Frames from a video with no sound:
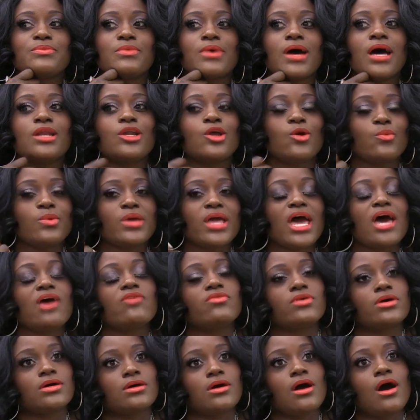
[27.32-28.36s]
I know we
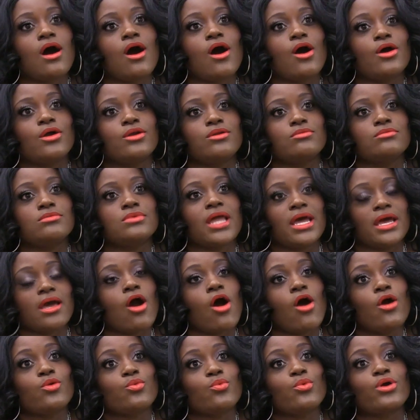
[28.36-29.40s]
have a hard like
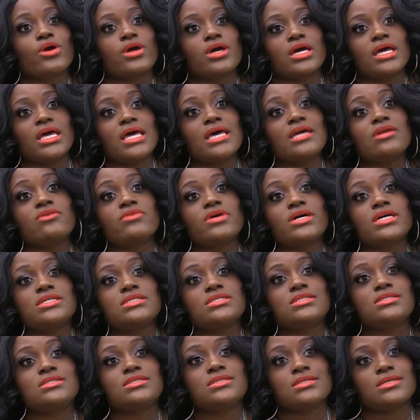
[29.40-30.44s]
hard work ahead of
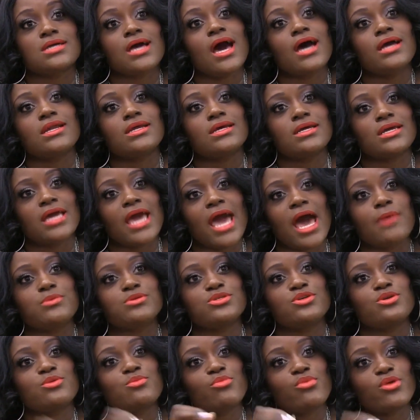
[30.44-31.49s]
us to kind of
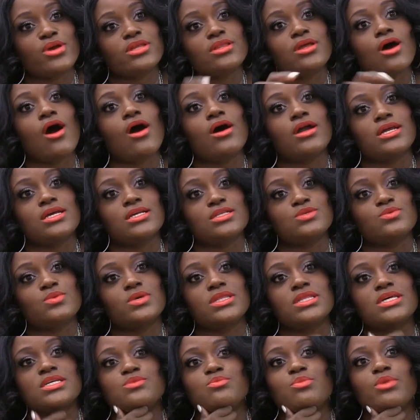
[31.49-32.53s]
capture and bring the audience
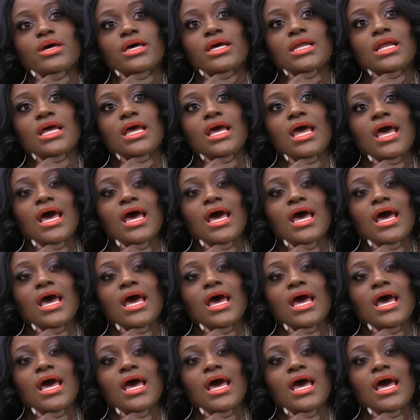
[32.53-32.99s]
with us, but